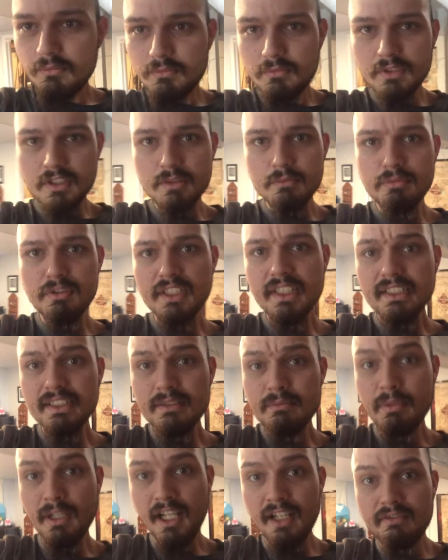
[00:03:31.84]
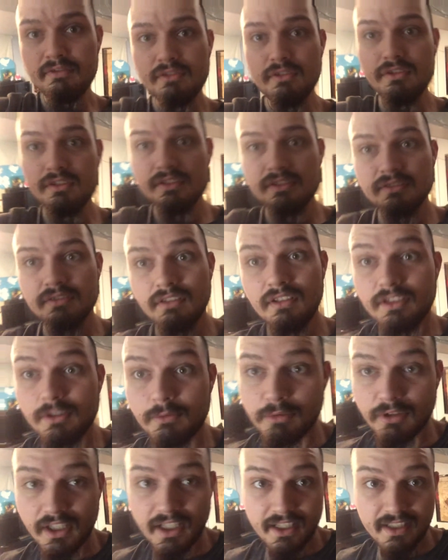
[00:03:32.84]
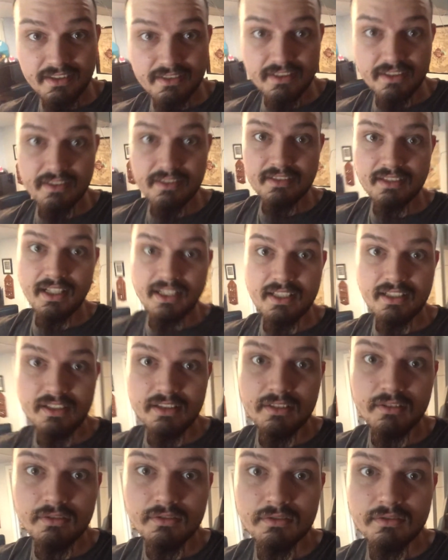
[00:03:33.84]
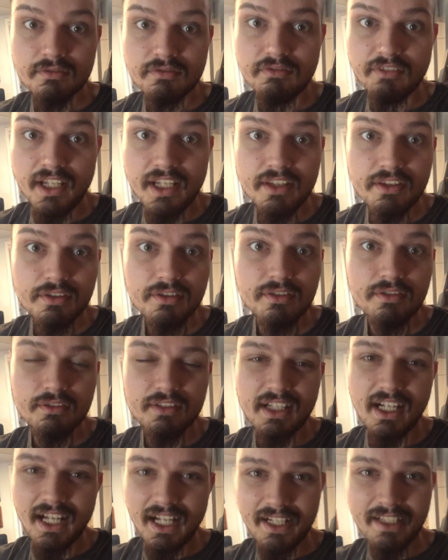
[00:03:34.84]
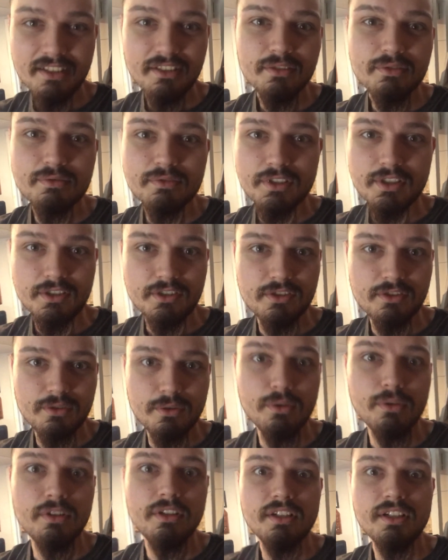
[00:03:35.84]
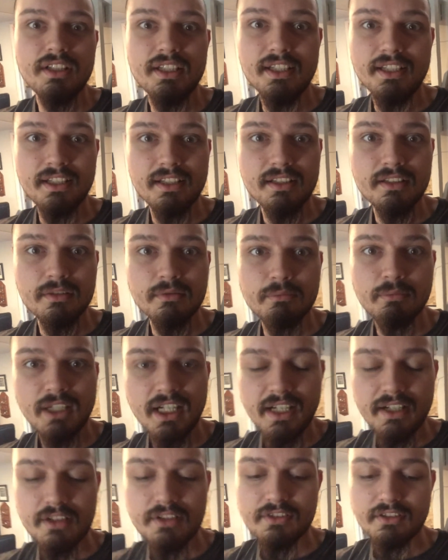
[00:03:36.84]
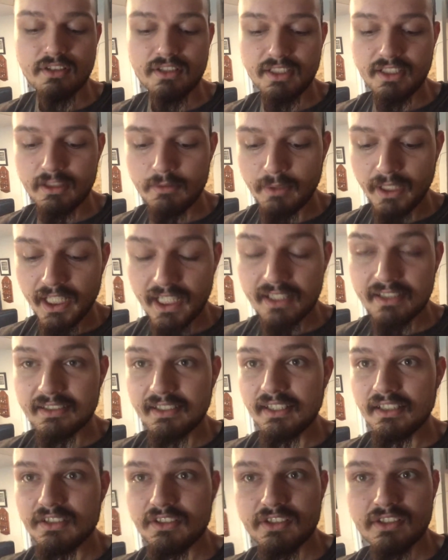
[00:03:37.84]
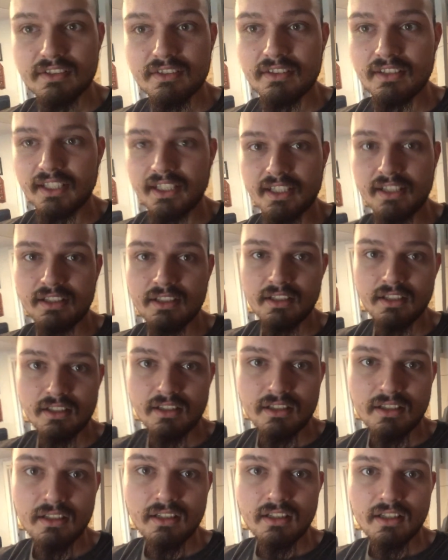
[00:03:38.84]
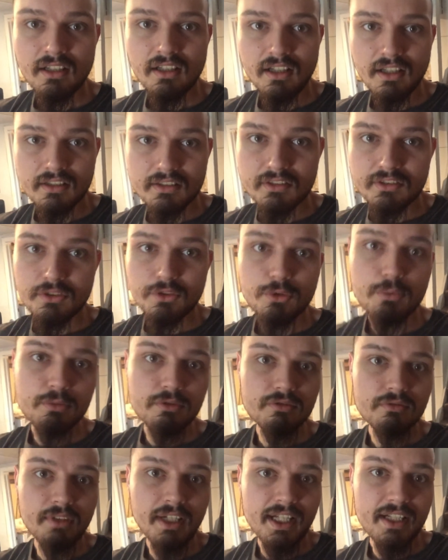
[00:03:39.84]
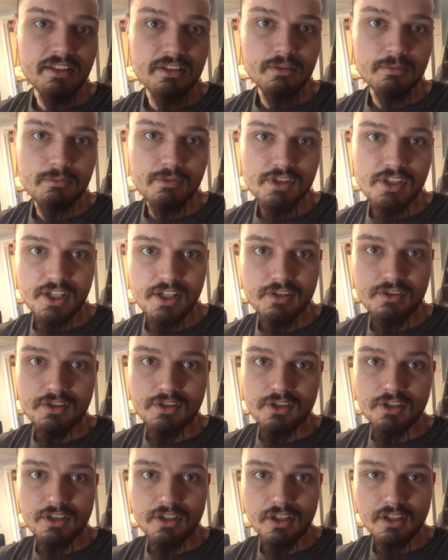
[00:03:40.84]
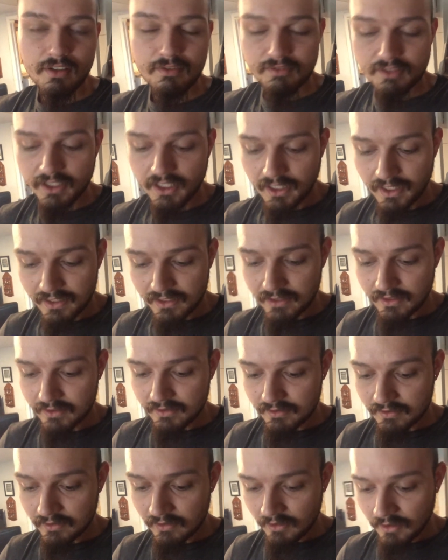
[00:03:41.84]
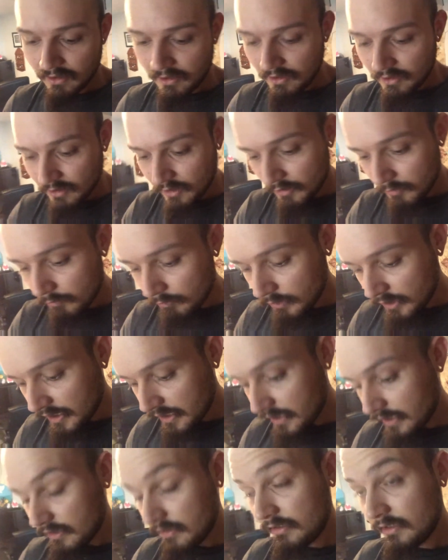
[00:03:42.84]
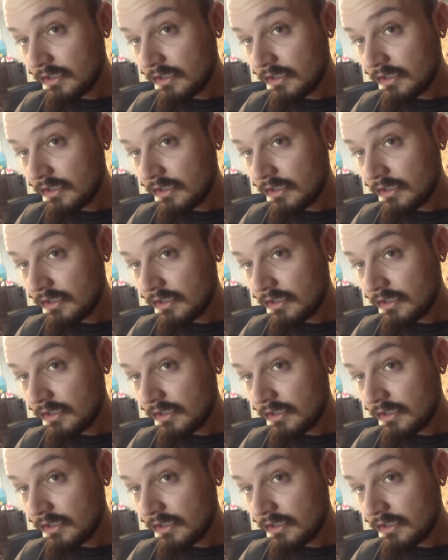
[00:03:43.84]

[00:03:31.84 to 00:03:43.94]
completely baffled, surprised, excited, faith kind of restored in buyers on eBay, because that's just like a super random gesture of kindness. But